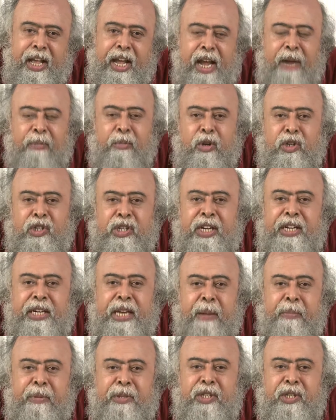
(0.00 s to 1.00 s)
And mostly it
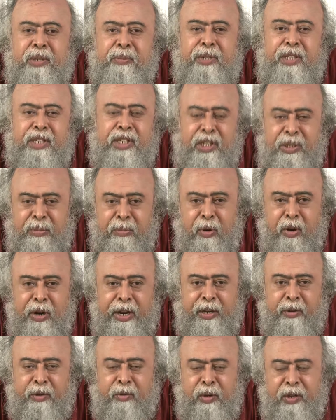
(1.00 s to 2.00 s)
happens to be the
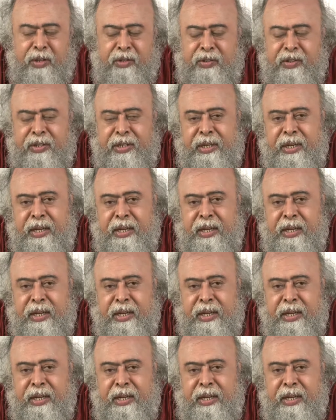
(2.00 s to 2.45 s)
symbolic ones.